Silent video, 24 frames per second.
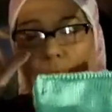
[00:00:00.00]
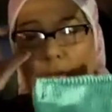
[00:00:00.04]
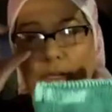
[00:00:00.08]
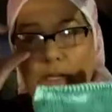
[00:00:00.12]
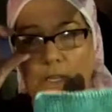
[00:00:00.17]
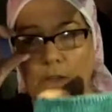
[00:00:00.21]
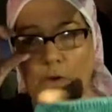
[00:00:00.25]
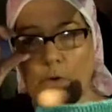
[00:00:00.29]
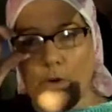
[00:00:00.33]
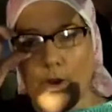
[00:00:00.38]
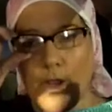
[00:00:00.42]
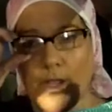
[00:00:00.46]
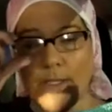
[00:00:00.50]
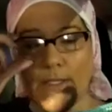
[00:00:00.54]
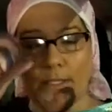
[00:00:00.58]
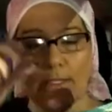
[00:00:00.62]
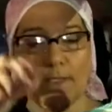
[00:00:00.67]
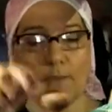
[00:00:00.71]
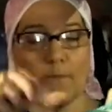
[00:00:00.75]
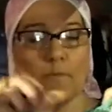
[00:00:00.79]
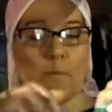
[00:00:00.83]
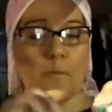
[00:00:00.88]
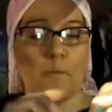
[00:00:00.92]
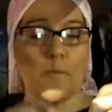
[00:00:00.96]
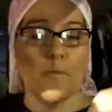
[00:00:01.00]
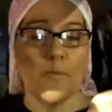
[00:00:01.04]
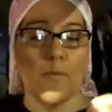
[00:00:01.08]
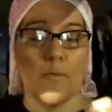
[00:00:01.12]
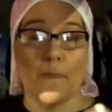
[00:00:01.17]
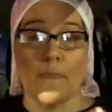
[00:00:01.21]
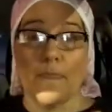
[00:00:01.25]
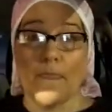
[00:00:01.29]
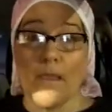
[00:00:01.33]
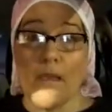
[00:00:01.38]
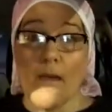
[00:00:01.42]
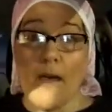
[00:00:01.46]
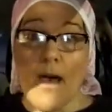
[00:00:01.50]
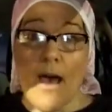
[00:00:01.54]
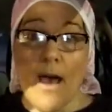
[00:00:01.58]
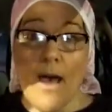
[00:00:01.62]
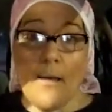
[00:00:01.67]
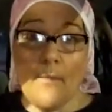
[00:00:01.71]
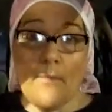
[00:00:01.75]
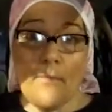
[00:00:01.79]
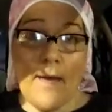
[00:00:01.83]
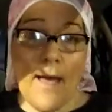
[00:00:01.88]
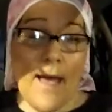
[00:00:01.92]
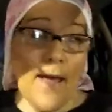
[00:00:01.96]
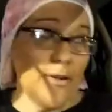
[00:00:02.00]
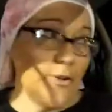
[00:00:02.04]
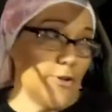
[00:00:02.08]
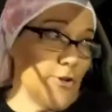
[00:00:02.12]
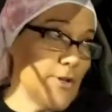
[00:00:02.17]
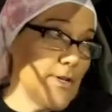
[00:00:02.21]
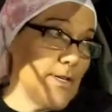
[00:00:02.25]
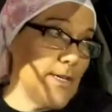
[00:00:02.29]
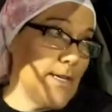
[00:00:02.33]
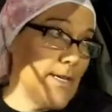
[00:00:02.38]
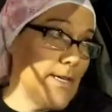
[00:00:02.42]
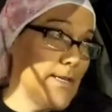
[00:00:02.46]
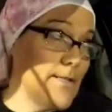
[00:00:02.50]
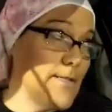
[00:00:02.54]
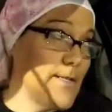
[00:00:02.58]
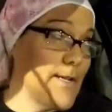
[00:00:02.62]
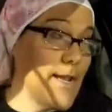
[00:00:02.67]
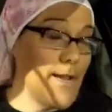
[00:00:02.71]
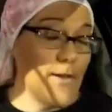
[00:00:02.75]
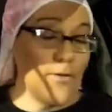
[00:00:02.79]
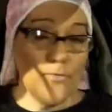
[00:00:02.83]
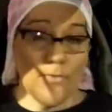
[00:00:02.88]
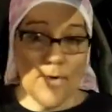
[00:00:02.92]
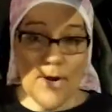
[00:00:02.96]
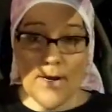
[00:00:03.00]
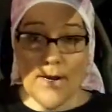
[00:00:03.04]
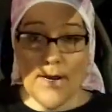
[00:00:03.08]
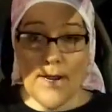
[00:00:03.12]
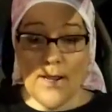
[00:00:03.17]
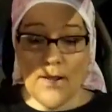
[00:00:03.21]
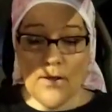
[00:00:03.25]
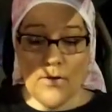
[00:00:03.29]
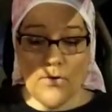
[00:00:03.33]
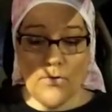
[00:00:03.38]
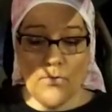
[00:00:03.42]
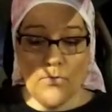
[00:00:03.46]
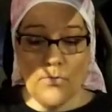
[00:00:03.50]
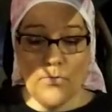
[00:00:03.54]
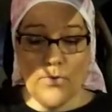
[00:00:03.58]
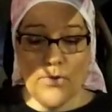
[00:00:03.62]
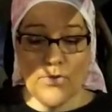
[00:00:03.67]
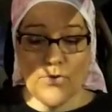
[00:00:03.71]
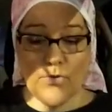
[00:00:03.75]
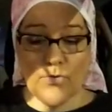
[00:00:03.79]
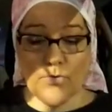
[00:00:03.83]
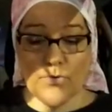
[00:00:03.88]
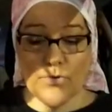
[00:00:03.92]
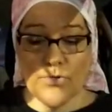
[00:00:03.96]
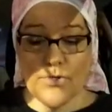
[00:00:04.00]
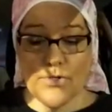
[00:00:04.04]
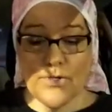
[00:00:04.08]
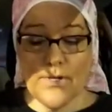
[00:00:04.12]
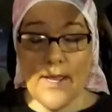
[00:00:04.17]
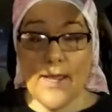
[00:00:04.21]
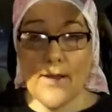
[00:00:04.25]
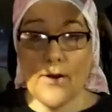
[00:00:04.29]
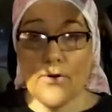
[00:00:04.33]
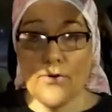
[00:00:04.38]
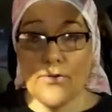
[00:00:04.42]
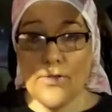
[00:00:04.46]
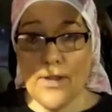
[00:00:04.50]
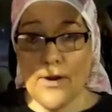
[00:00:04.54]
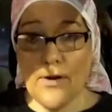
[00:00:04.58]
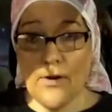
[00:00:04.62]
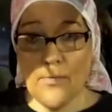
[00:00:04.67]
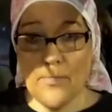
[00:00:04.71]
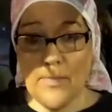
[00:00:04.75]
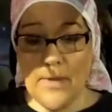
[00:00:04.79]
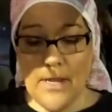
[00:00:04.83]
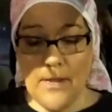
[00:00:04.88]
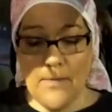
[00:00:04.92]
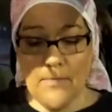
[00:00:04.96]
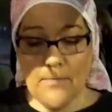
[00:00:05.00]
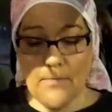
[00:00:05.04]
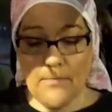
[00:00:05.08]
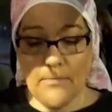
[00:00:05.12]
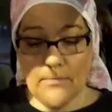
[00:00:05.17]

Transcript: my decrease. I'm actually in town right now with Jordan at her therapy.